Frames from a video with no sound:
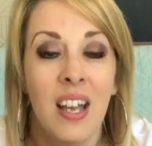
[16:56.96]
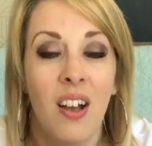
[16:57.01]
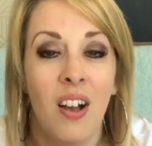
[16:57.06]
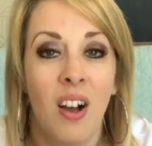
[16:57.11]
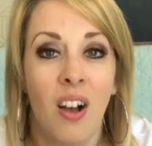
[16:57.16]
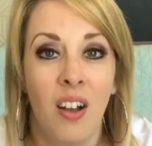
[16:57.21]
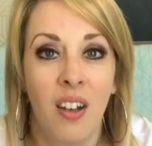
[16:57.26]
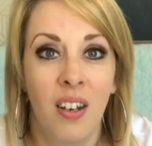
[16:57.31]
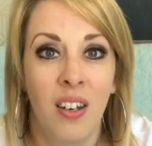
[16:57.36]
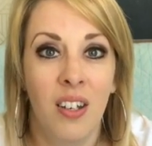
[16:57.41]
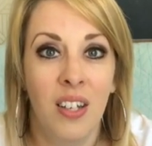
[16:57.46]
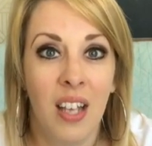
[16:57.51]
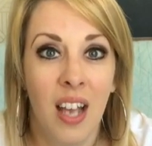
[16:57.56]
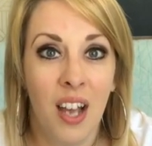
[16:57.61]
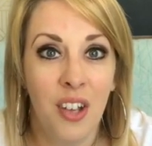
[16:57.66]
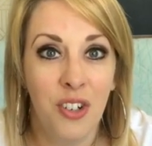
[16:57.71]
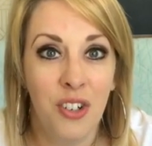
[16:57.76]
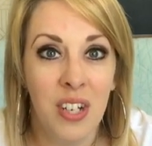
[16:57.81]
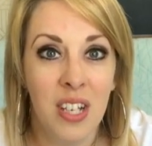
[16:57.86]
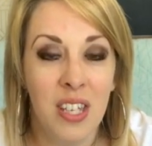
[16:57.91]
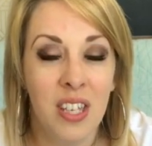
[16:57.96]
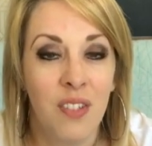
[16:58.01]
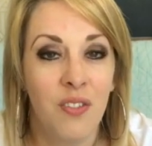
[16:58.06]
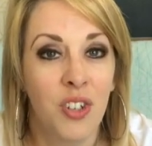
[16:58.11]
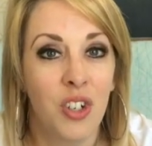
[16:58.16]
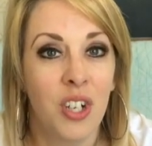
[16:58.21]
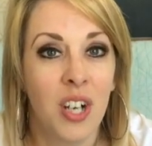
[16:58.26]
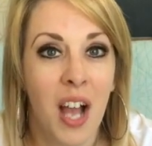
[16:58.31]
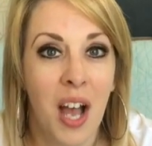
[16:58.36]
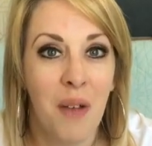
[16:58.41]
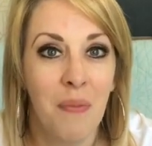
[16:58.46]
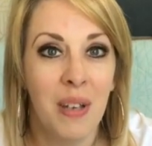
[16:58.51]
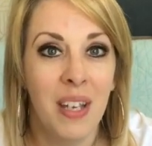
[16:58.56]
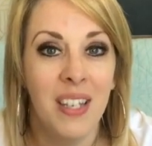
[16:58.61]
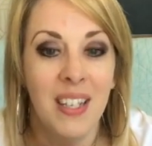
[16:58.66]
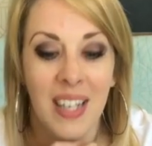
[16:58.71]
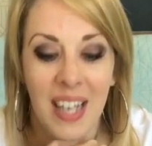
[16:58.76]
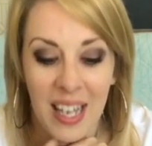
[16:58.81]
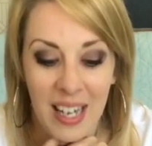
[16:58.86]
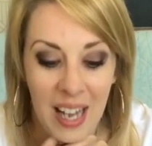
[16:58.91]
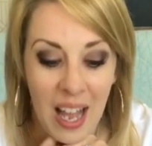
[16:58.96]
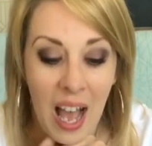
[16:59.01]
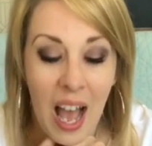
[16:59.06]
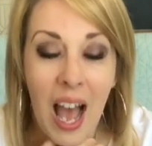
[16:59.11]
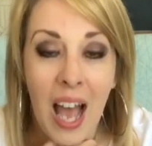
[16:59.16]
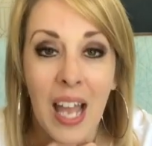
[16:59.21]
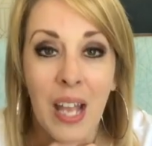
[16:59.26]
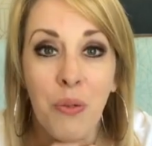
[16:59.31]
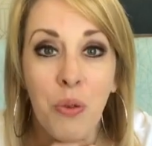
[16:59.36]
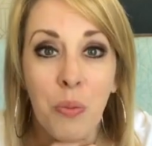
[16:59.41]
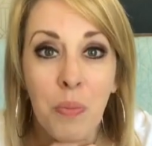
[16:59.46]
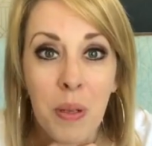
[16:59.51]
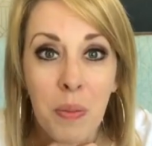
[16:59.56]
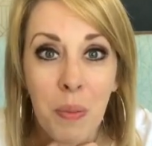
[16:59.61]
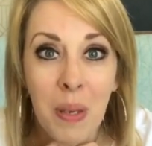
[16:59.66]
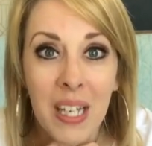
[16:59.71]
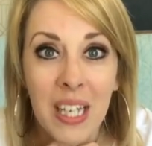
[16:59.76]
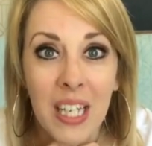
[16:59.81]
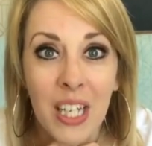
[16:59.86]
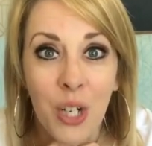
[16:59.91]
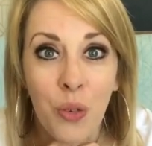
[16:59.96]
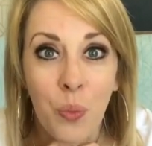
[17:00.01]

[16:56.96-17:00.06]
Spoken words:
underneath of your comment, and I will be picking a